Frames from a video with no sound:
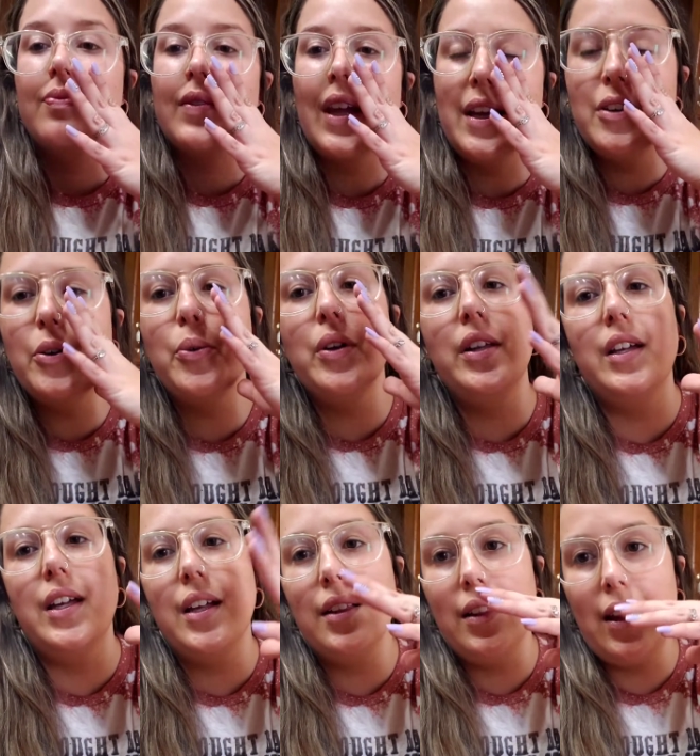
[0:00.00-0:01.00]
I don't
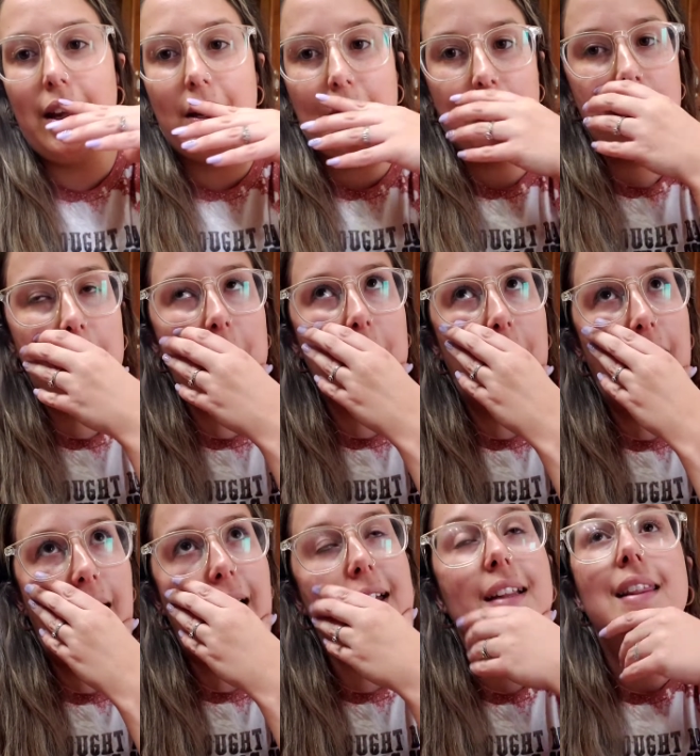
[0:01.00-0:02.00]
really like,
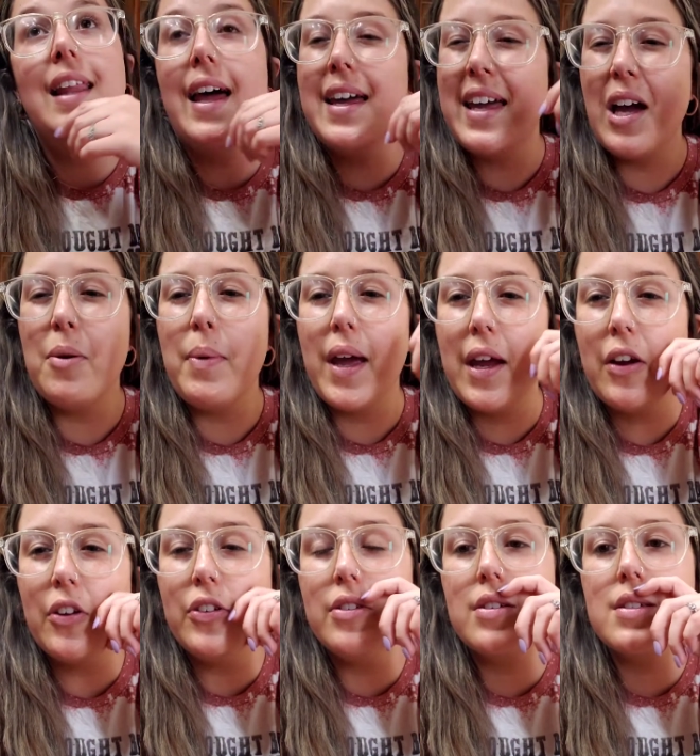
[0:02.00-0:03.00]
I like how my hair
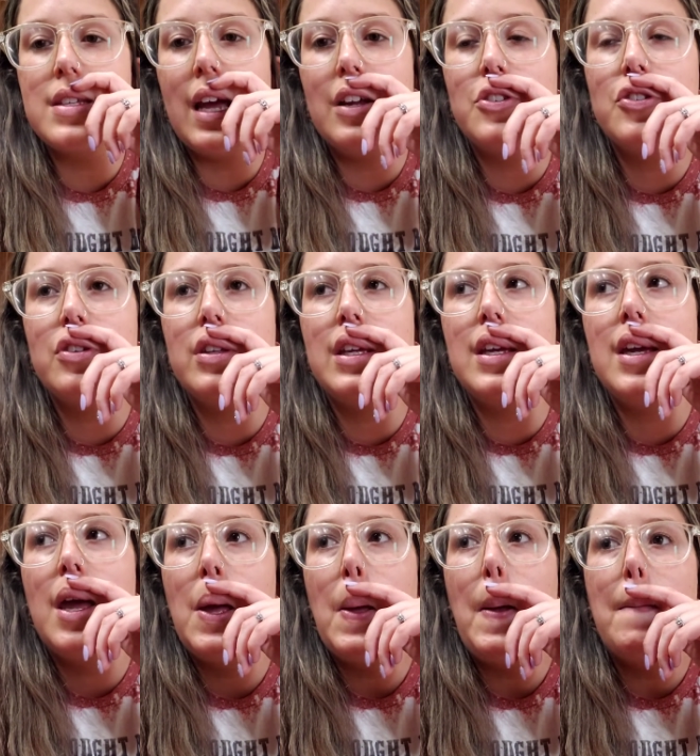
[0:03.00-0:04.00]
looks naturally,
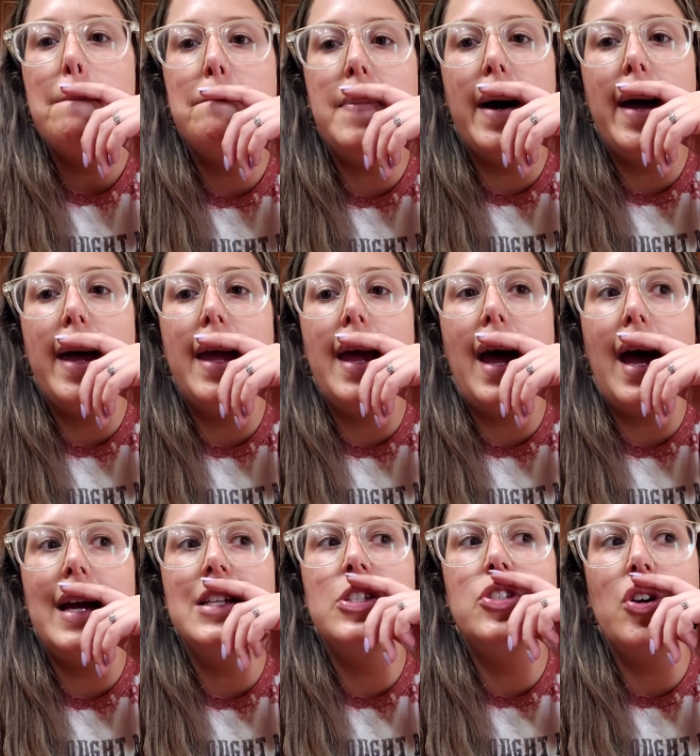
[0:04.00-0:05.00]
but I
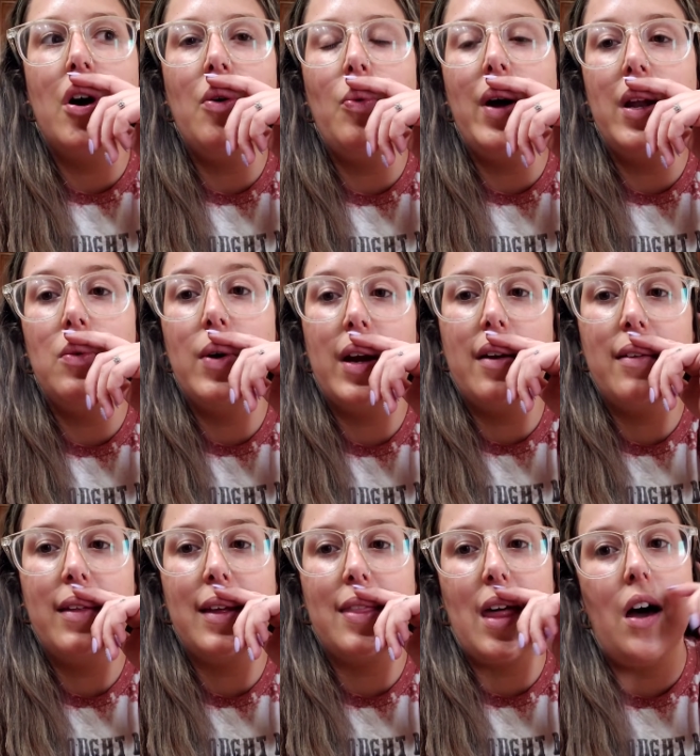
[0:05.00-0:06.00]
don't want to wear it
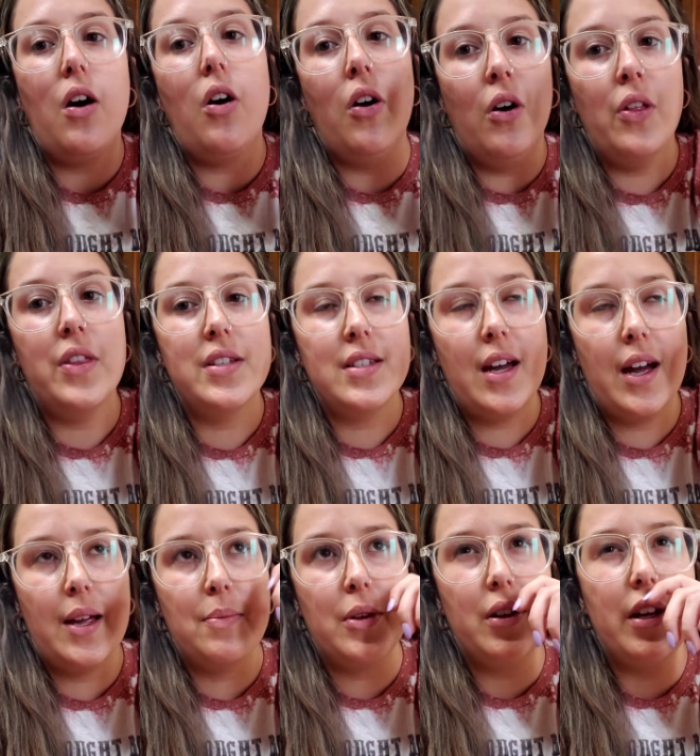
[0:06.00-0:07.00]
like that all the
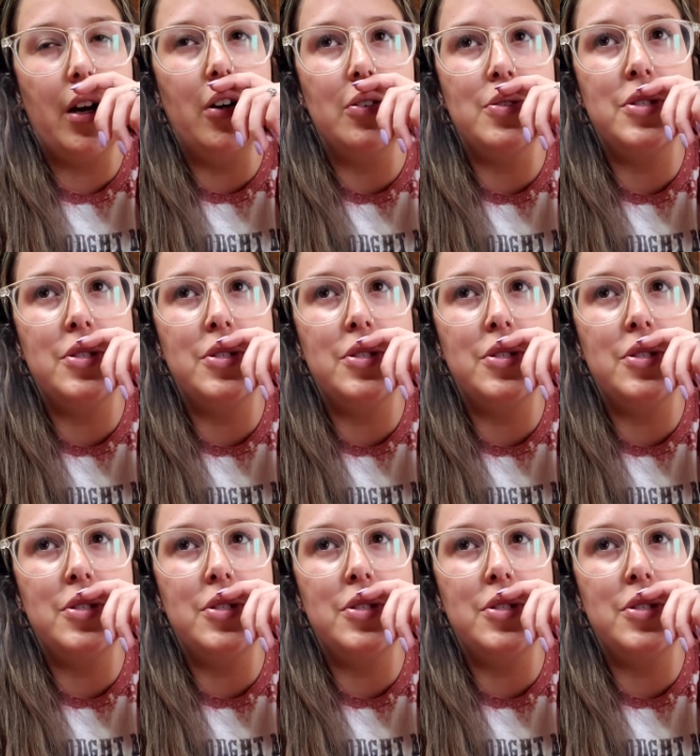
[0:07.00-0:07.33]
time, you know?